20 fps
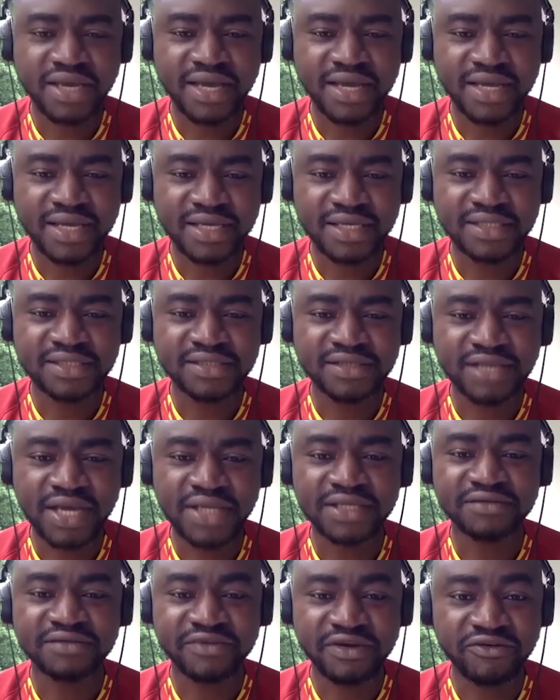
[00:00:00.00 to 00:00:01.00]
is now,
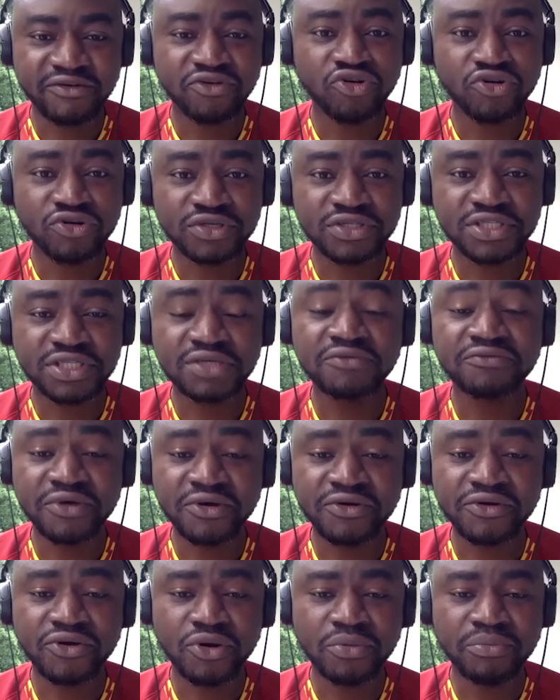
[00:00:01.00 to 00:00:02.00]
it's still
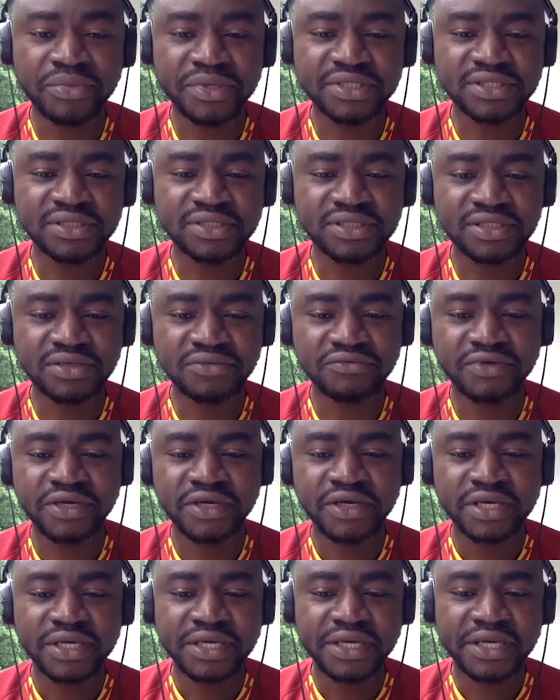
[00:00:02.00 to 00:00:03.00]
very competitive,
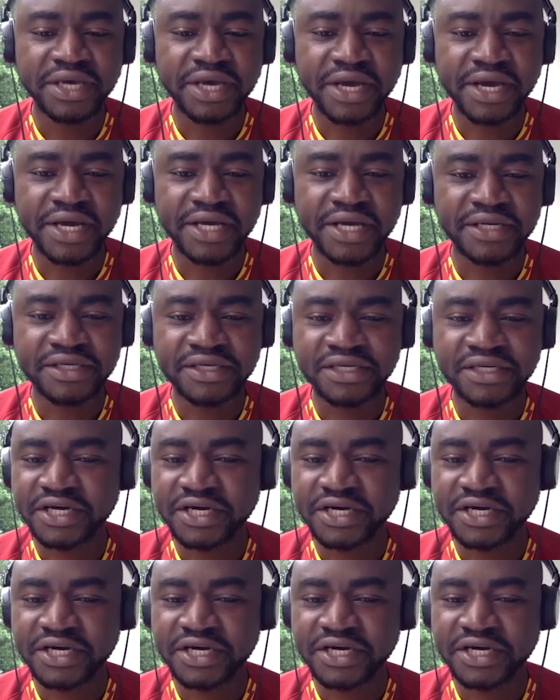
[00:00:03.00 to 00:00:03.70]
and